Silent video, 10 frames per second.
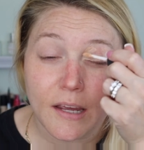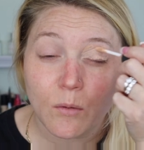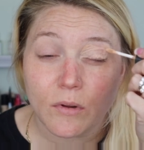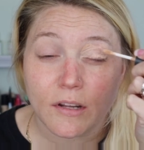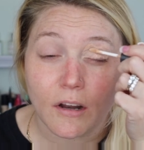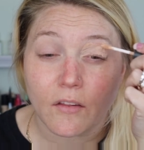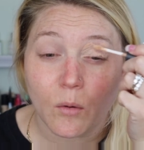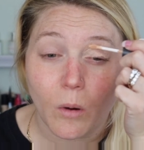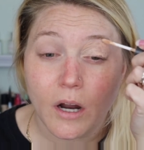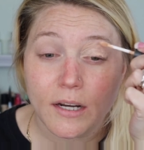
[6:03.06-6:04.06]
it with another
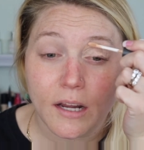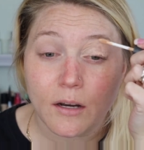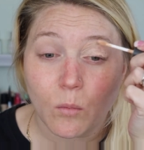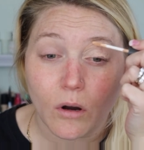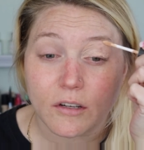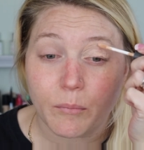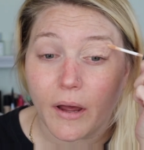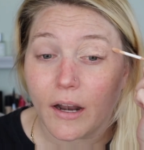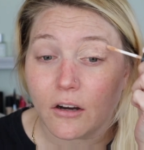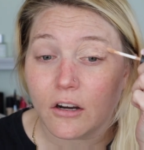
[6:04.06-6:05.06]
one and it worked
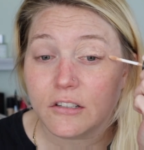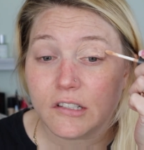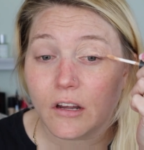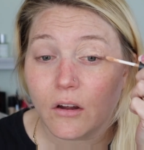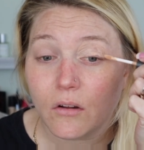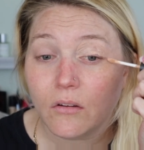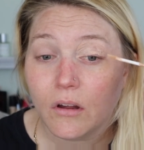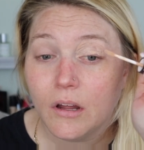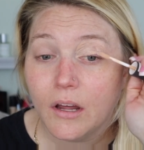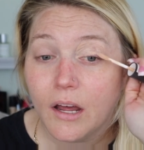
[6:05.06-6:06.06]
better. So
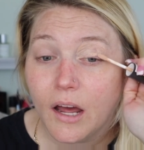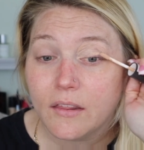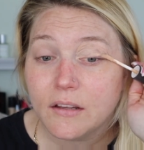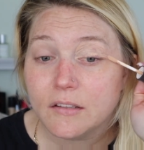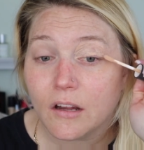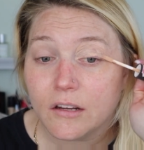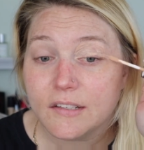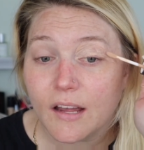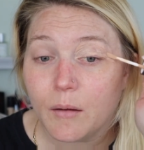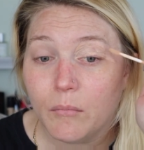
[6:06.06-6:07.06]
I think as long
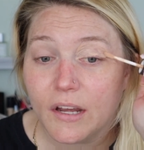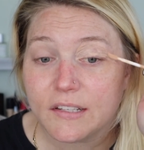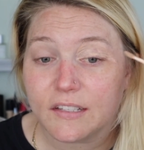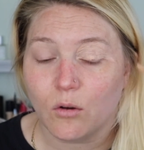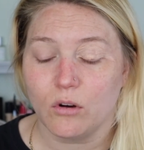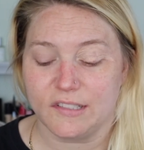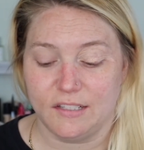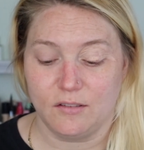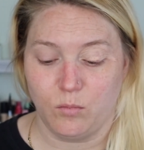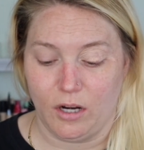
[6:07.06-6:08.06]
as I mix, of course
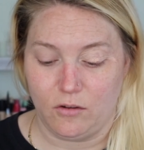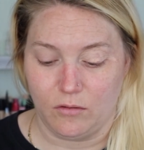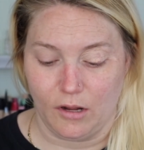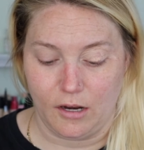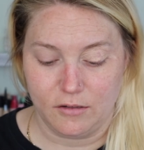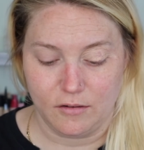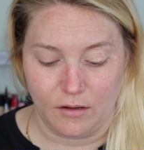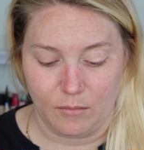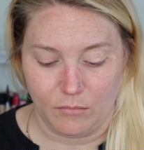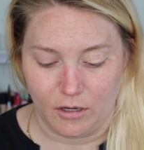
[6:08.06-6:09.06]
it's way too light, so
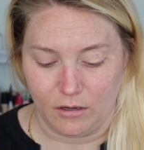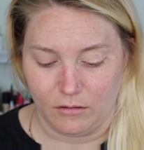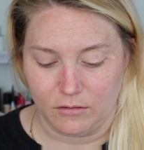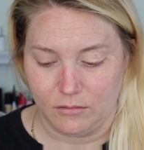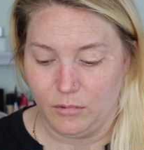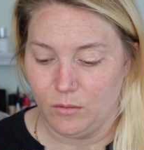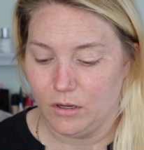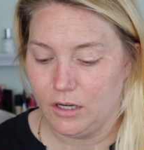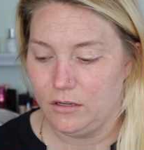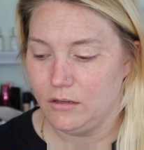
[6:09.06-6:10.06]
that might also be
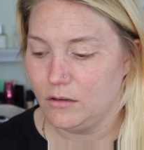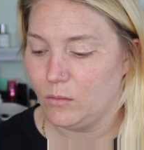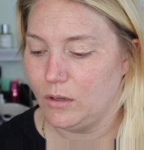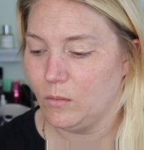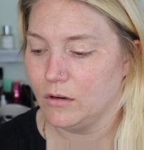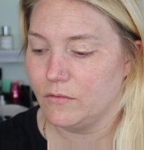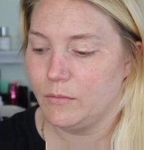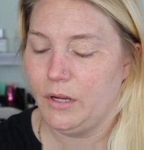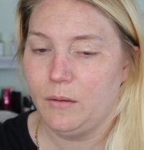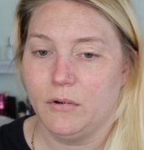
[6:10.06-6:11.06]
why it didn't quite work for
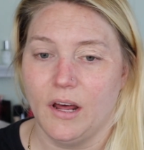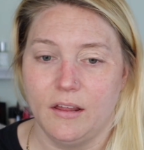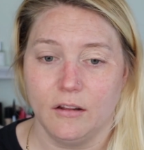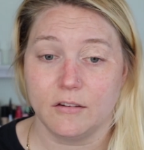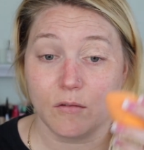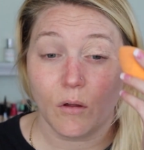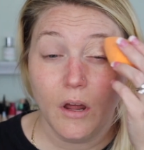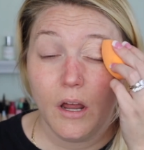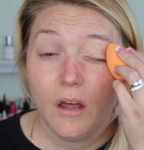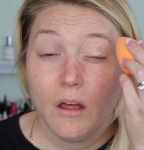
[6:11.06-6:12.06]
me, but I also
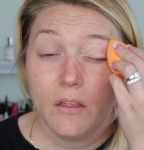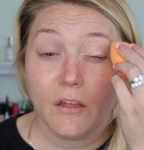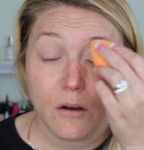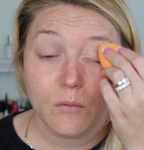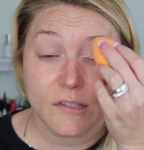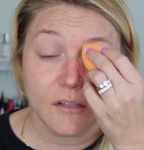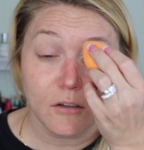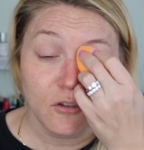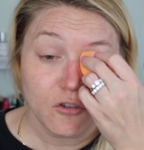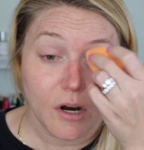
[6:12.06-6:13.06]
thought it was a
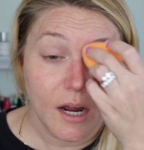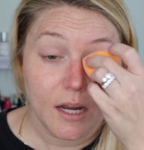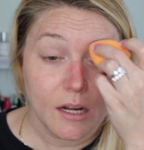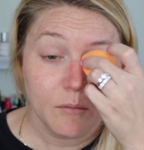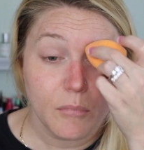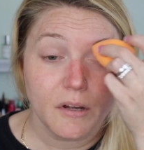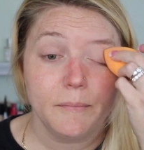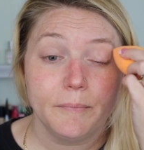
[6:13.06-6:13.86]
little drying, but